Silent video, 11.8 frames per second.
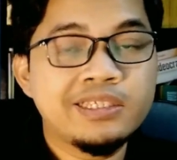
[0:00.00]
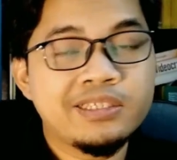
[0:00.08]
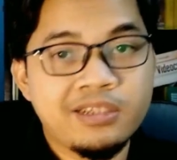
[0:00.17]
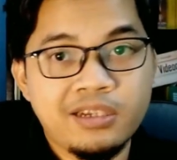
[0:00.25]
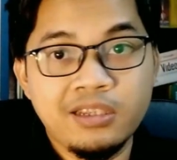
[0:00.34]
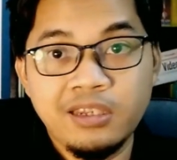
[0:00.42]

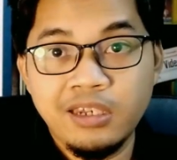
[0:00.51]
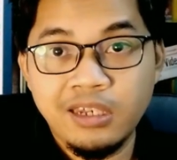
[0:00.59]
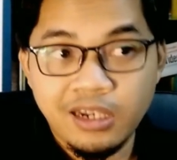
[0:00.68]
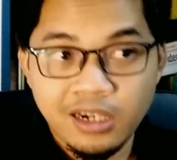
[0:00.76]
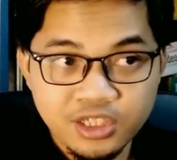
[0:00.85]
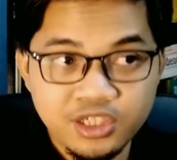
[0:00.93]
is a
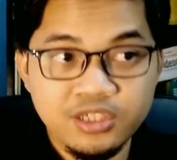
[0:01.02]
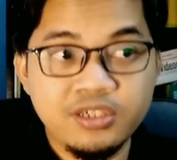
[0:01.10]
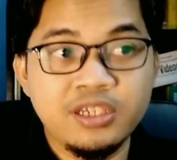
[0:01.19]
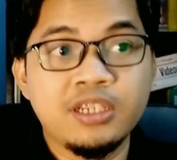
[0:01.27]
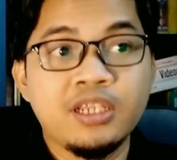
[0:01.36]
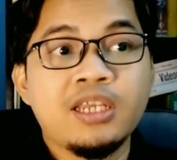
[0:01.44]

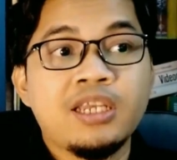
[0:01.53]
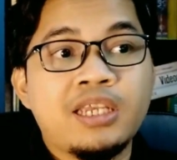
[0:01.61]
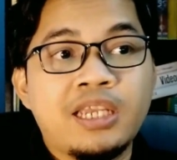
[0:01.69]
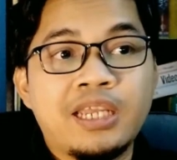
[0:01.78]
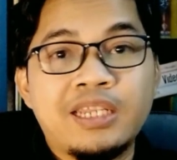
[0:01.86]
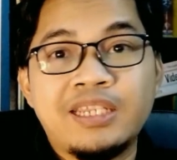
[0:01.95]
luxury
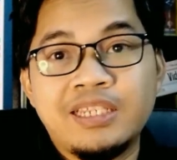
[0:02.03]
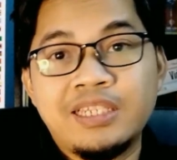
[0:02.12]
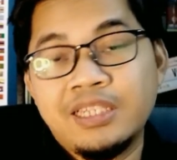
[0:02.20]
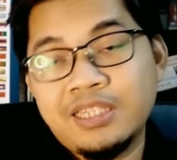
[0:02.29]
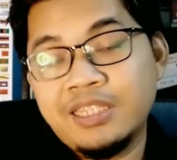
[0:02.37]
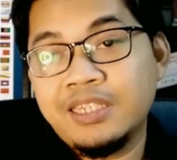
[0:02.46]
and
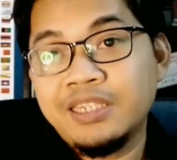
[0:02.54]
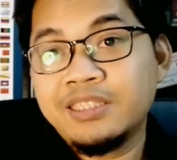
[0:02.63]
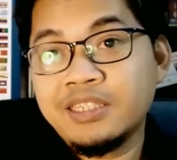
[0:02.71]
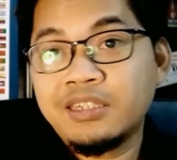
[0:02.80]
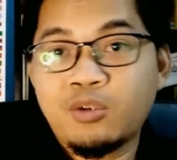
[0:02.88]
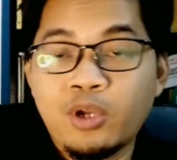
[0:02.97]
it
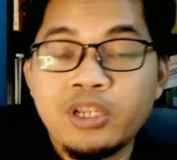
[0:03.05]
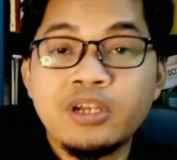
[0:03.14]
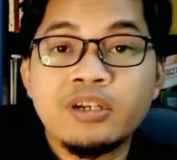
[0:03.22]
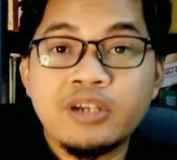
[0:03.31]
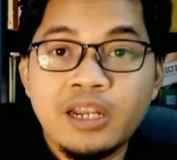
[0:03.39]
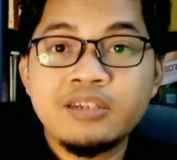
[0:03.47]
is
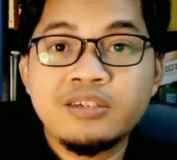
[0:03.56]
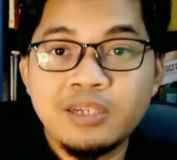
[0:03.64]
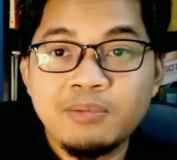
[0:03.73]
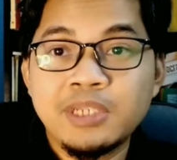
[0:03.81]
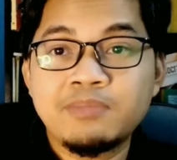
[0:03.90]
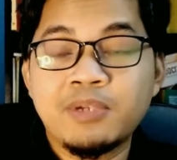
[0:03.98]
quite a rare
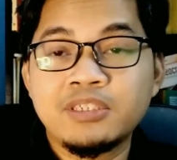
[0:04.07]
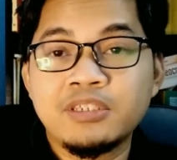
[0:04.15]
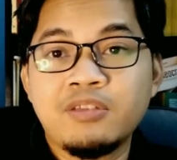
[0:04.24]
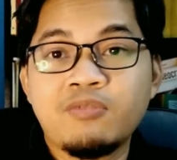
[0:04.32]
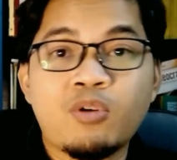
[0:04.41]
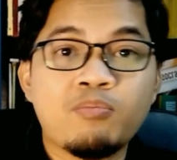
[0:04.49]
trip,
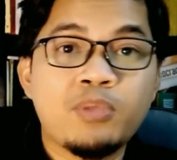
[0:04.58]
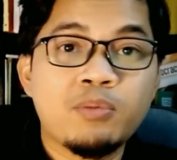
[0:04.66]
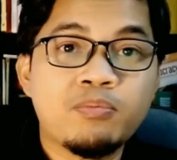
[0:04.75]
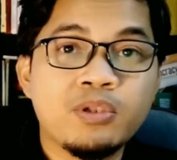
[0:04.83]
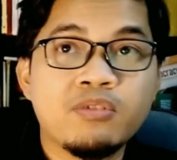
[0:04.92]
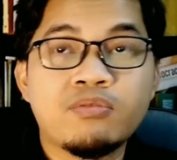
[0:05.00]
especially for
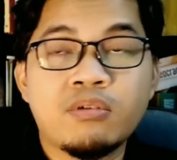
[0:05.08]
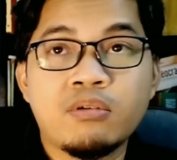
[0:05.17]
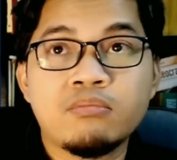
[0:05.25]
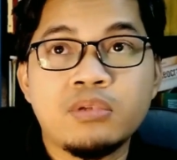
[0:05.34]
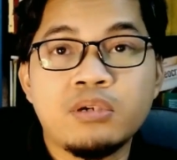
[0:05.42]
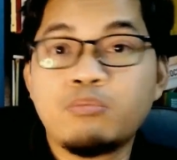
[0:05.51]
people
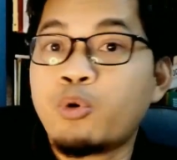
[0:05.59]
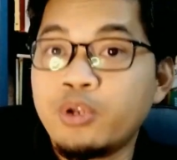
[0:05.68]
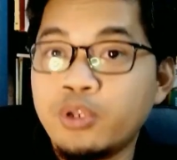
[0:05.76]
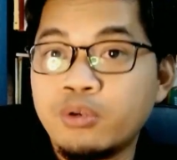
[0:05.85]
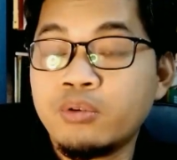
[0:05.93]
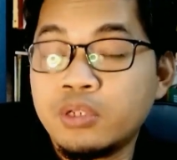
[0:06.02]
from
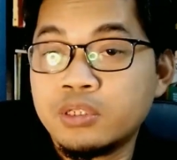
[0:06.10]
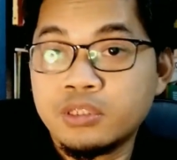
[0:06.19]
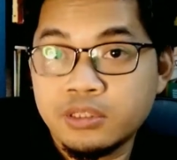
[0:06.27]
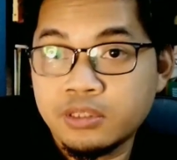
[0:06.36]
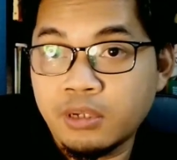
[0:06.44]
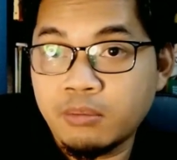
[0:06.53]
Borneo in
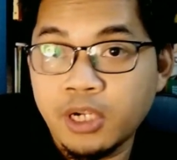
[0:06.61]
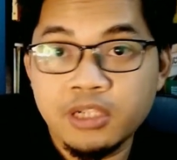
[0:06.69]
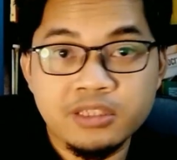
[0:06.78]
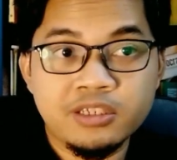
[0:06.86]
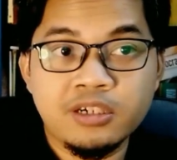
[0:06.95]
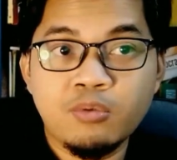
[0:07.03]

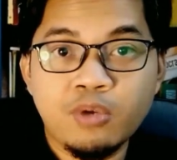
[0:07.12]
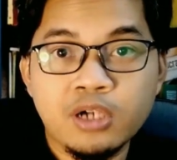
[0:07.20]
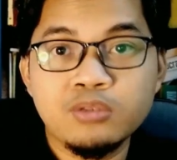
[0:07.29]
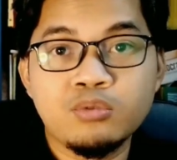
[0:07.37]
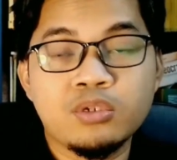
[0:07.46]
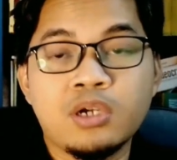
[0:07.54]
Sabah and
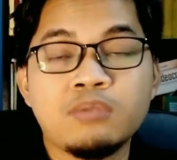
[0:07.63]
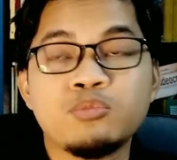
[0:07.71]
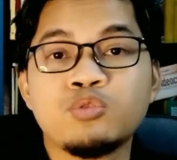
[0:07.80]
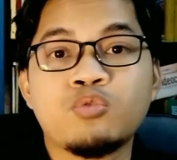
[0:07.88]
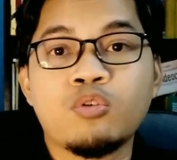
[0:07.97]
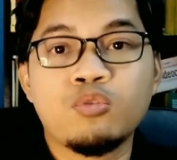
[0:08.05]
Sarawak to
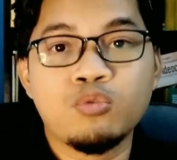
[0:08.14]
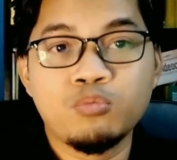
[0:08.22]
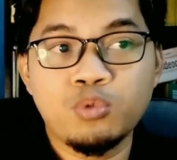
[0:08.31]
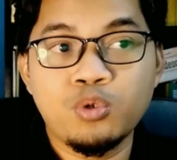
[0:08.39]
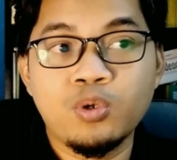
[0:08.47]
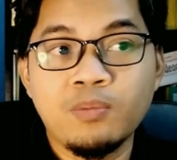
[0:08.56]
come to Kuala
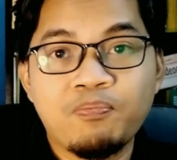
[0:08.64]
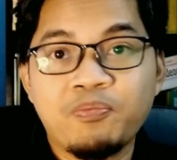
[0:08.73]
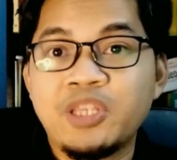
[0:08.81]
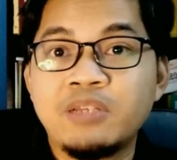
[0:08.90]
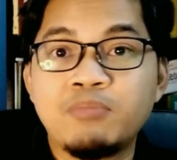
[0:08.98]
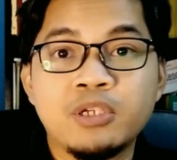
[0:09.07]
Lumpur,
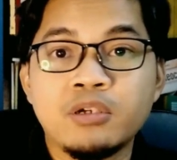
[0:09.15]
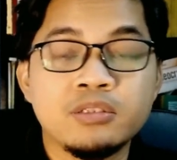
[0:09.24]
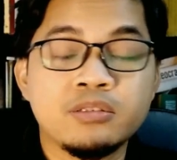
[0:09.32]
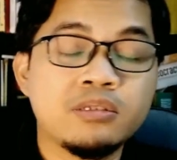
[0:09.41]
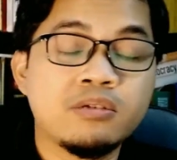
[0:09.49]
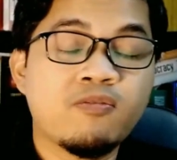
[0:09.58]

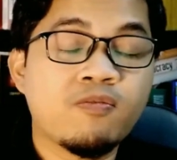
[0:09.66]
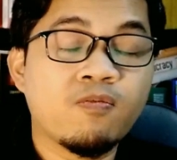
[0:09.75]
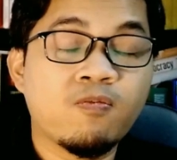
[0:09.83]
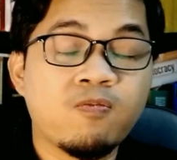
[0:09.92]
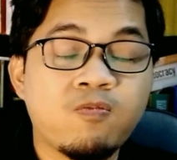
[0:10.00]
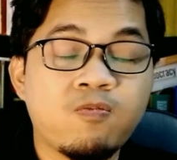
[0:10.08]
because the
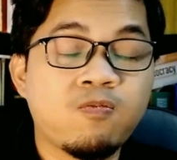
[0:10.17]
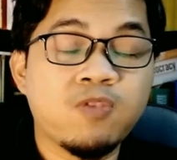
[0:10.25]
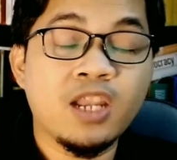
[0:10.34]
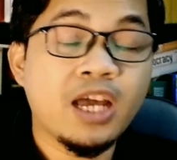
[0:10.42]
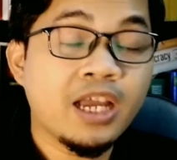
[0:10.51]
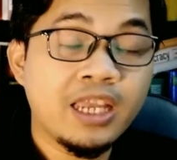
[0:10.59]

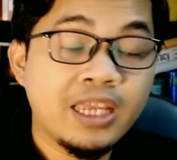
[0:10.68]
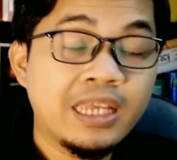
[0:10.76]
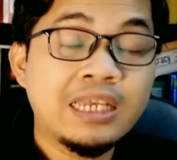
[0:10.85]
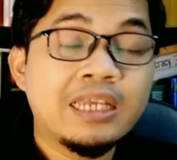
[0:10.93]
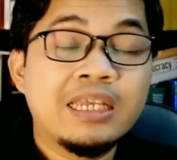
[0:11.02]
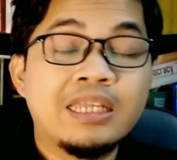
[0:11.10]

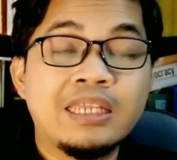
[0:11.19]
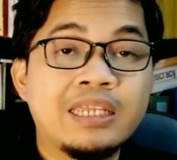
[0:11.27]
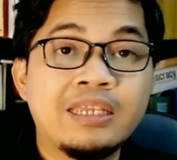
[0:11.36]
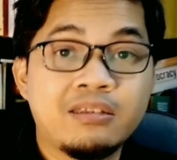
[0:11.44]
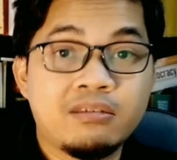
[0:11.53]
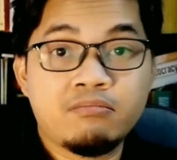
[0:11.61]
flying
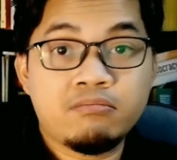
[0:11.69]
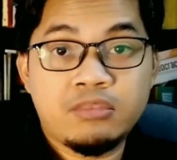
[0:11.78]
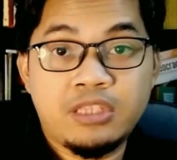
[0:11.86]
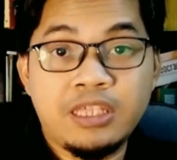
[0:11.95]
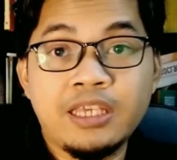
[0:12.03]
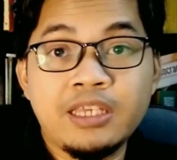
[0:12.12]

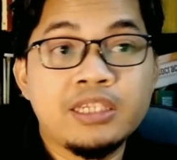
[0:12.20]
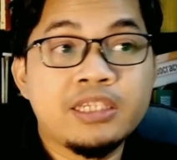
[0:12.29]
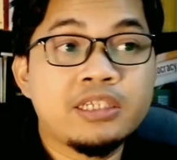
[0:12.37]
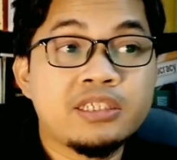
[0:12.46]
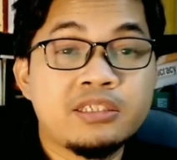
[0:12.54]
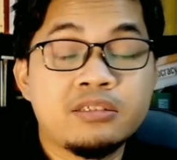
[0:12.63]

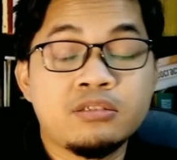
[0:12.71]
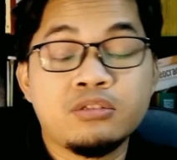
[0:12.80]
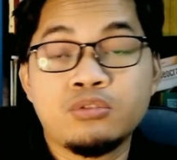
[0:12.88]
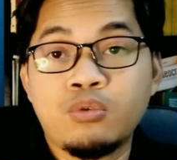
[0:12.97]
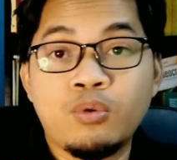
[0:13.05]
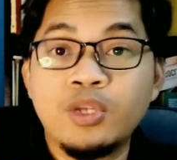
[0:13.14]
thing is
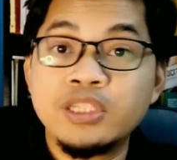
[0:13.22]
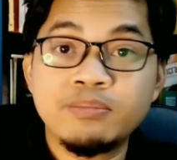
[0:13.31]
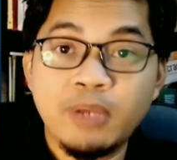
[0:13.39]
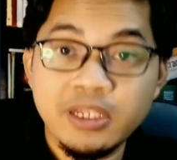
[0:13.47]
so